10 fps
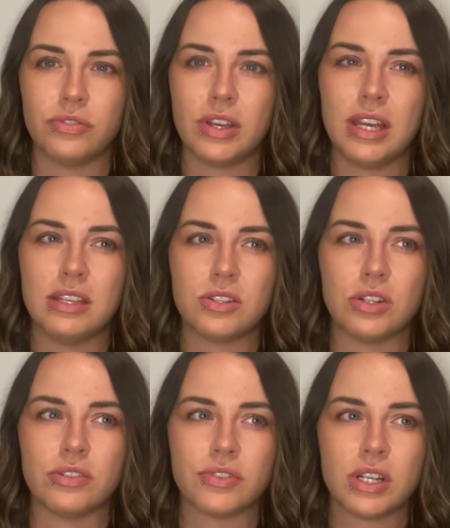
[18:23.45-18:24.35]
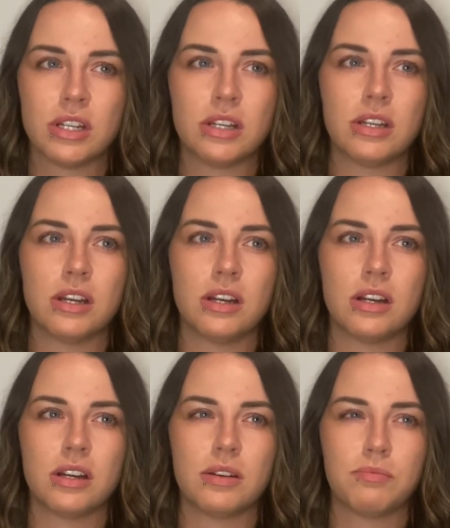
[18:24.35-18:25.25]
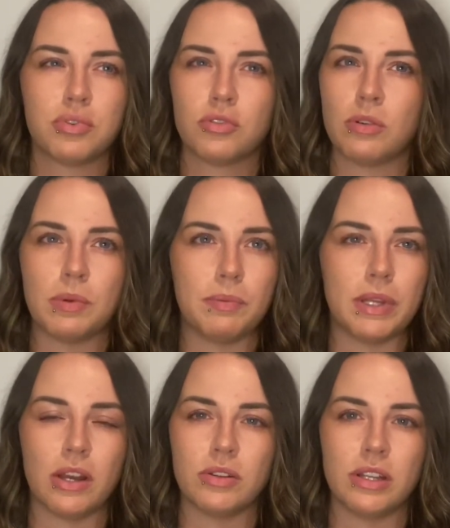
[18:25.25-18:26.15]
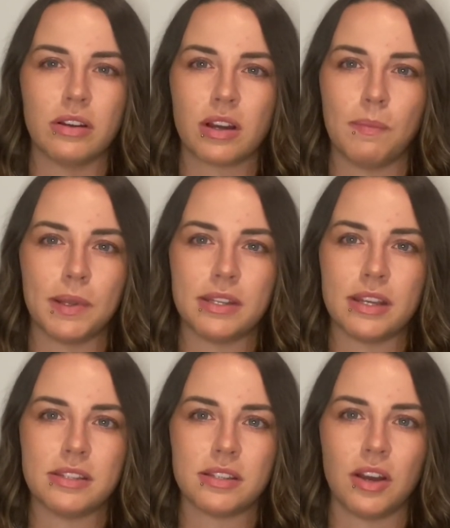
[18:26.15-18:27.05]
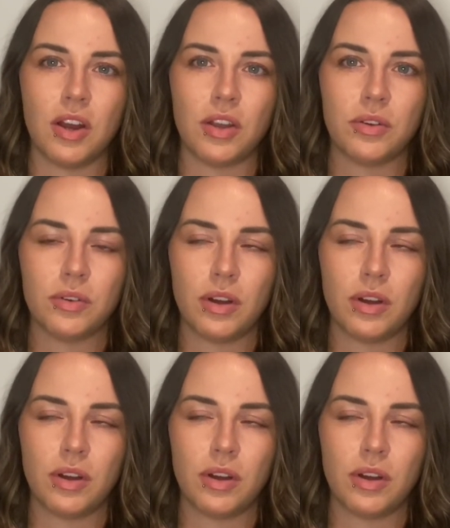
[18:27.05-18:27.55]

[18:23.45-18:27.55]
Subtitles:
It is tough. Probably only a couple of days ago